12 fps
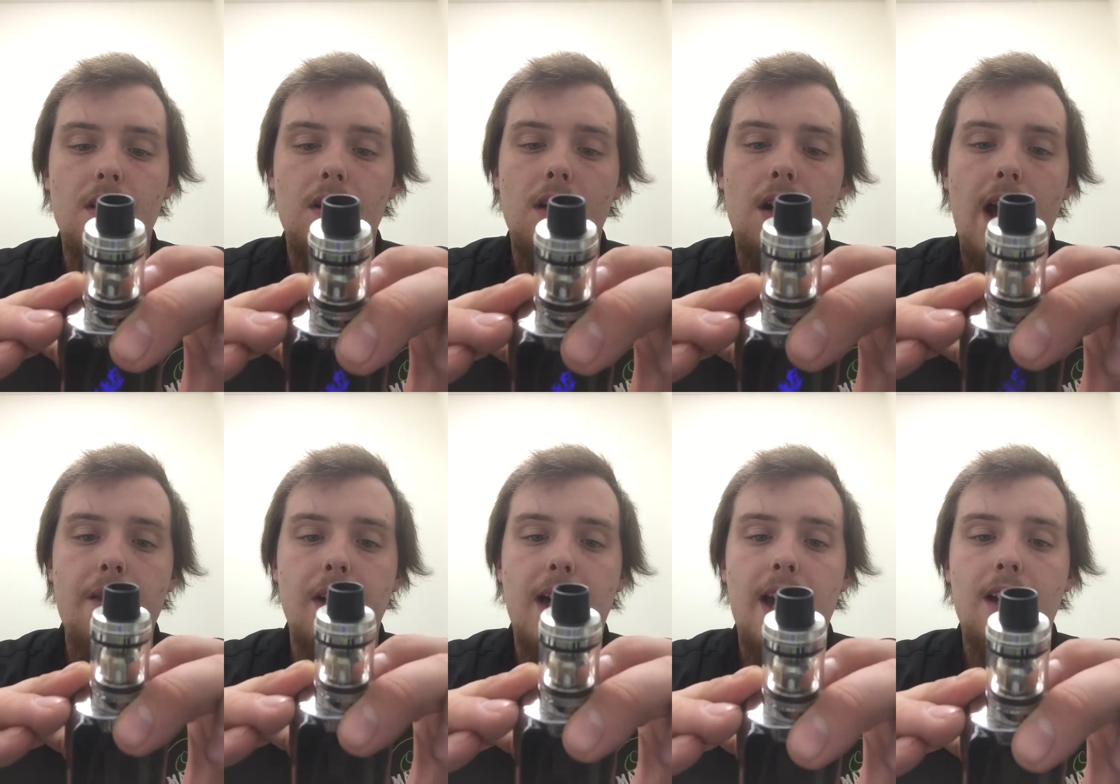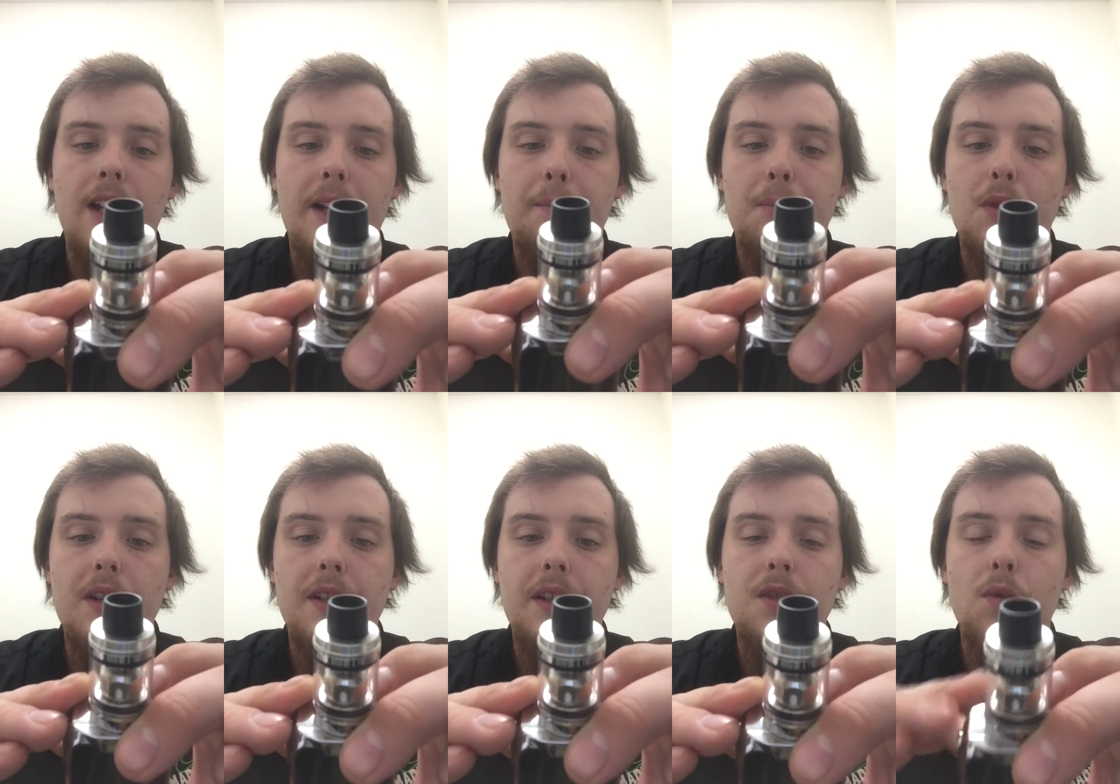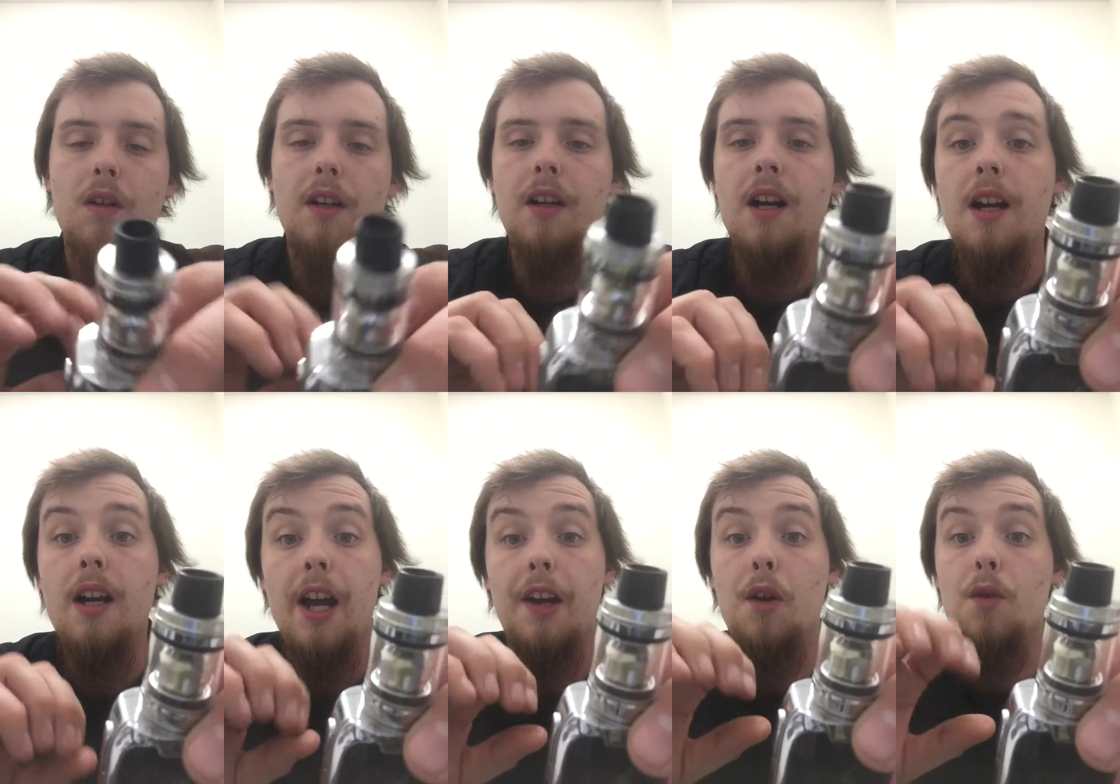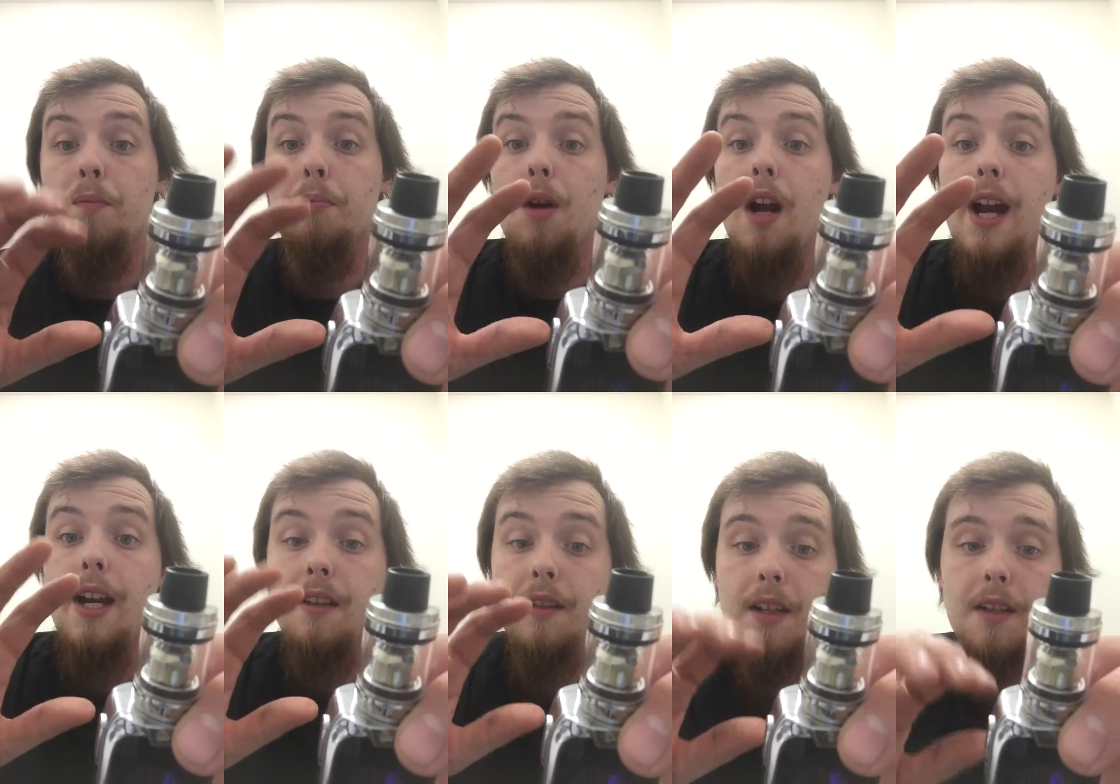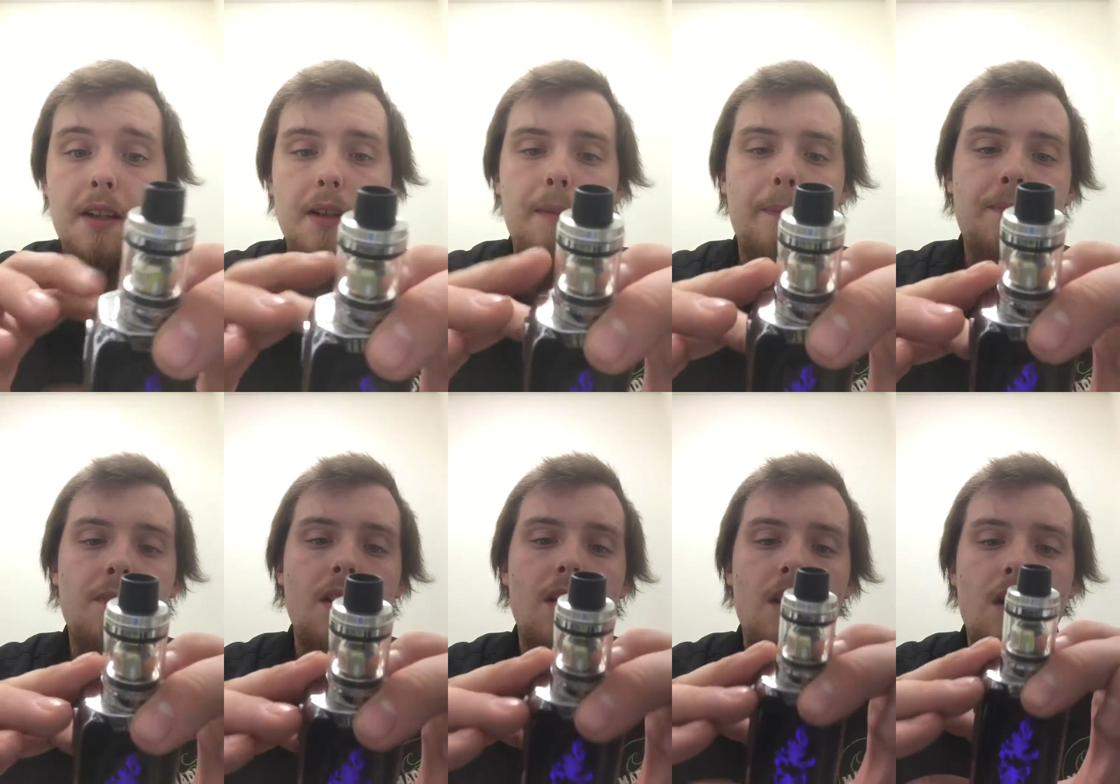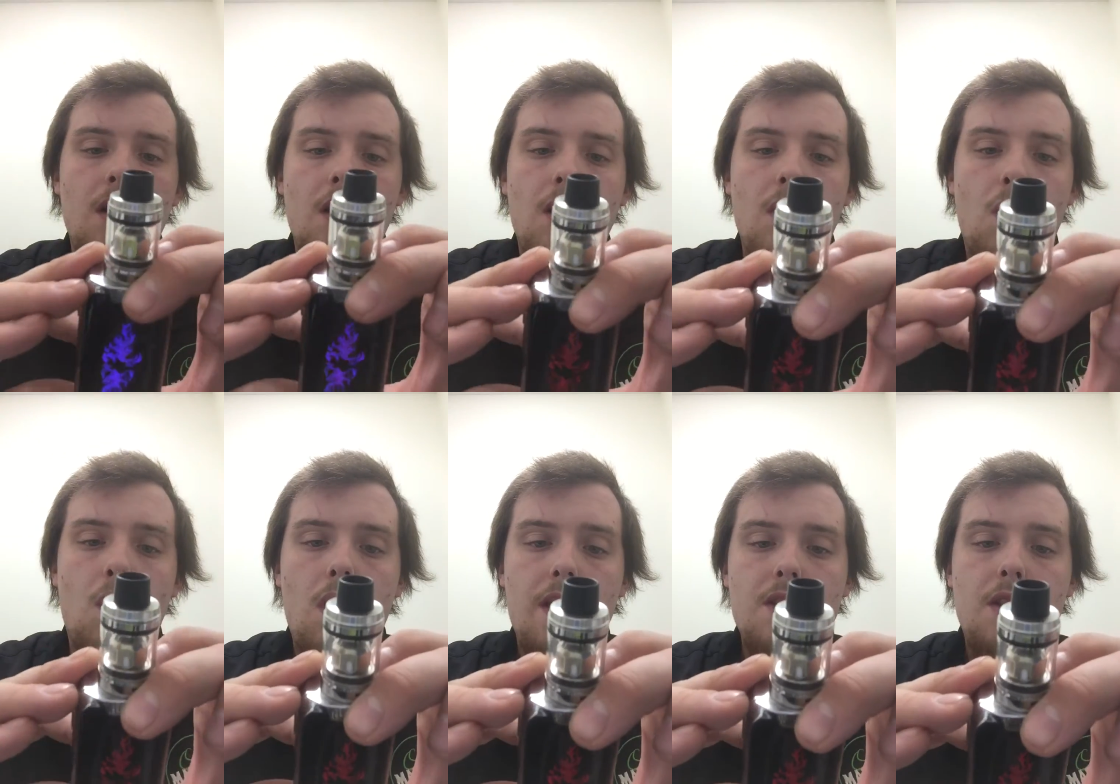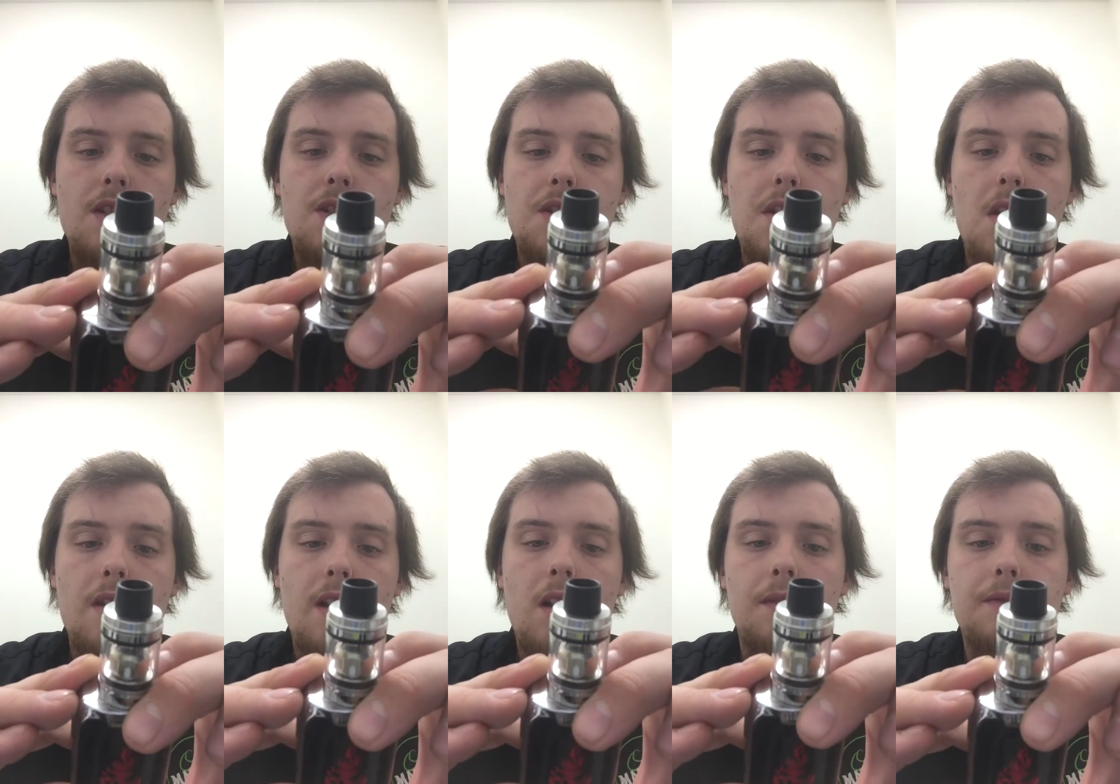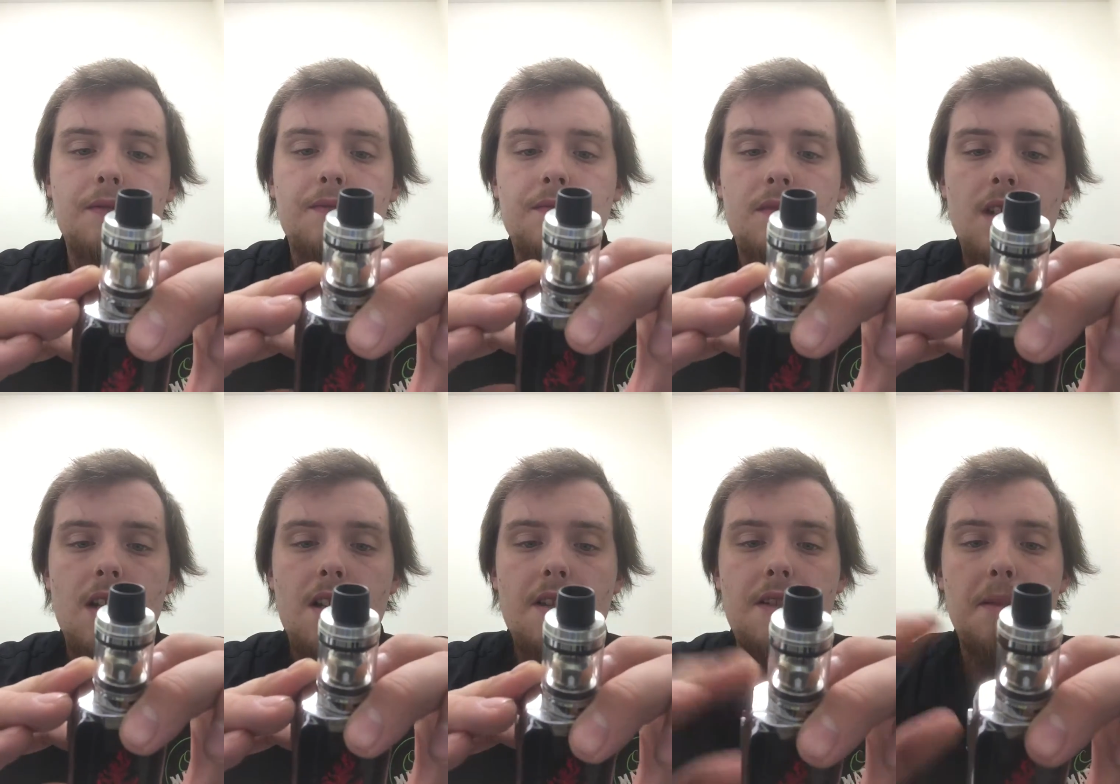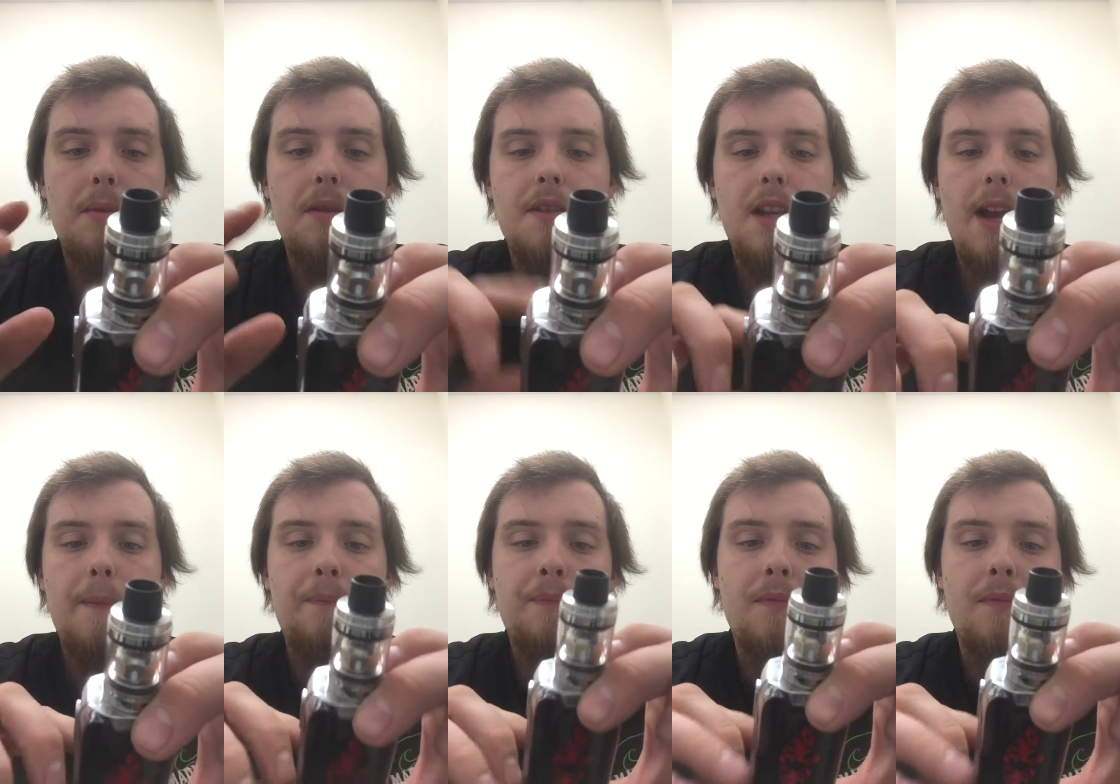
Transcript: or have it kind of like breathing to where it goes bright and then dim. Or you could just turn it off. Simple as that.